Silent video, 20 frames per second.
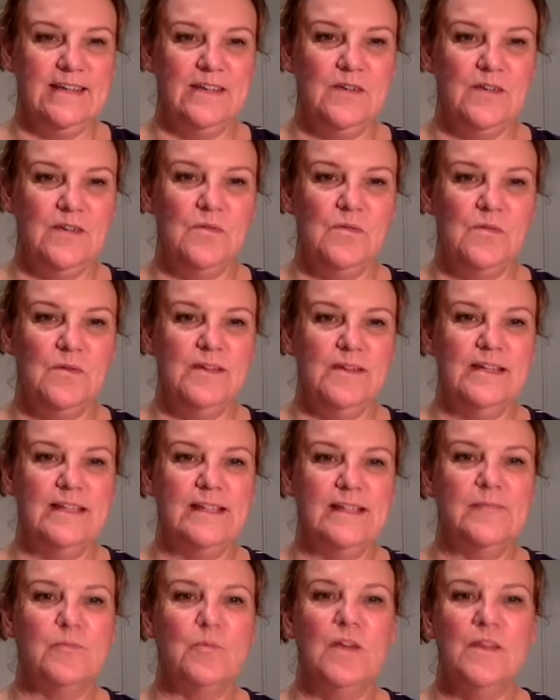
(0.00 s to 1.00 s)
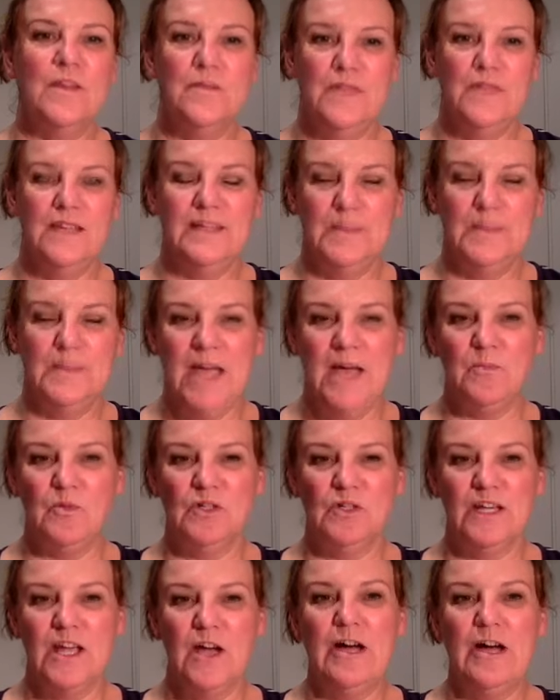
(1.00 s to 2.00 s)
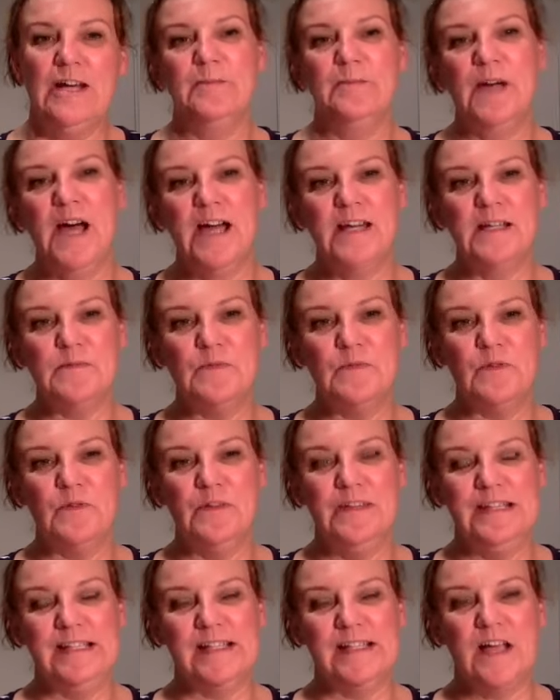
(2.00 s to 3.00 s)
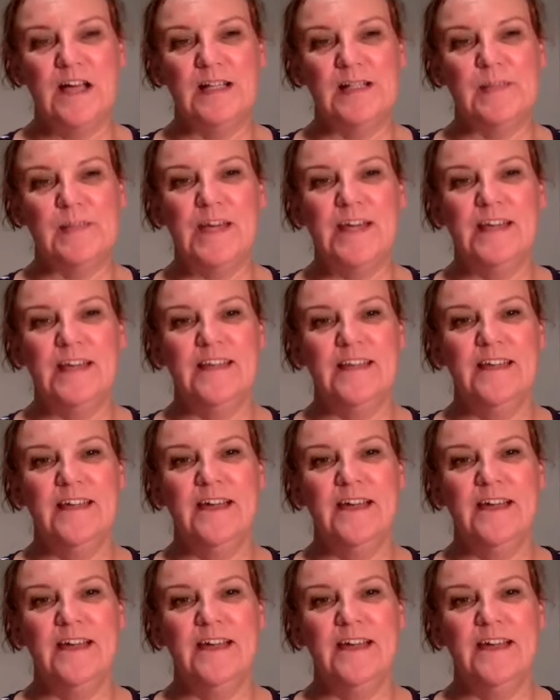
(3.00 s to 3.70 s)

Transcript: it's one thing to be able to go out and party with all these guys, but